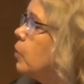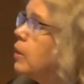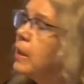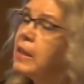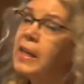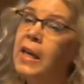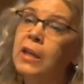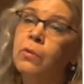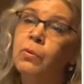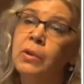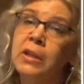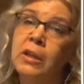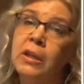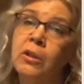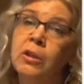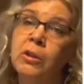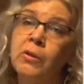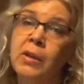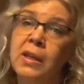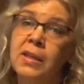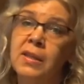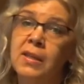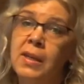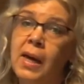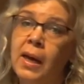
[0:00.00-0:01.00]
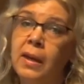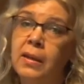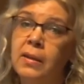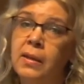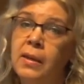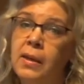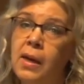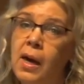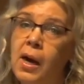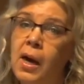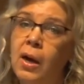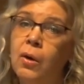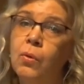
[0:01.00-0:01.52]
Again, we don't know exactly
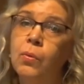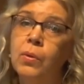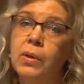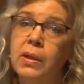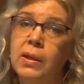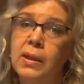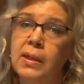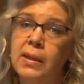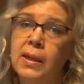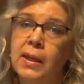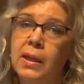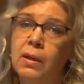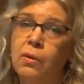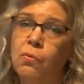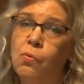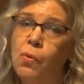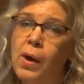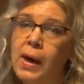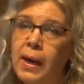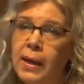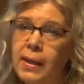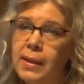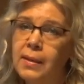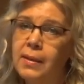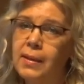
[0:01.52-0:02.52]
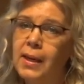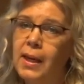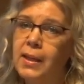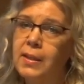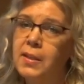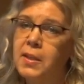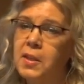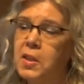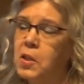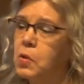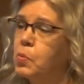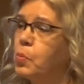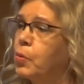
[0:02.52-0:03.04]
why it
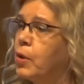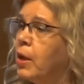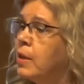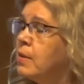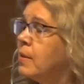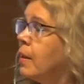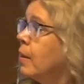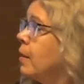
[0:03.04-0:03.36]
gets expressed,